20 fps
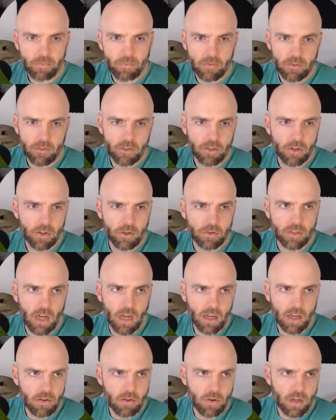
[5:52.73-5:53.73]
So
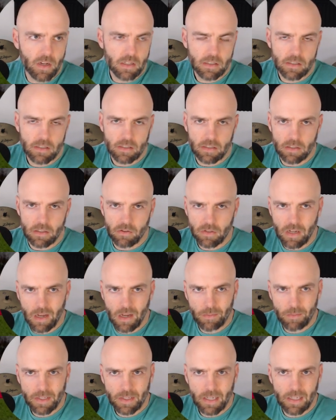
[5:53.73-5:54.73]
.us is a little
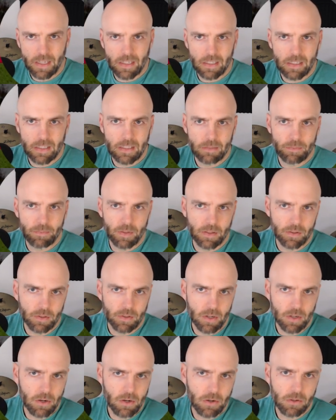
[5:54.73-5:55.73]
complicated. Pillar
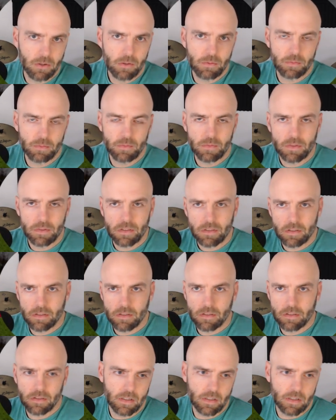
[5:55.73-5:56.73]
homes,
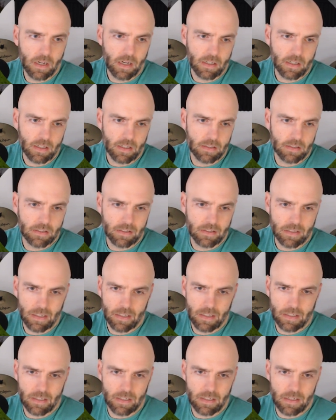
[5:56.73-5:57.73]
I could
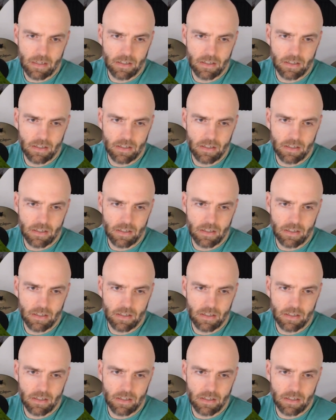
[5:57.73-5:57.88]
say,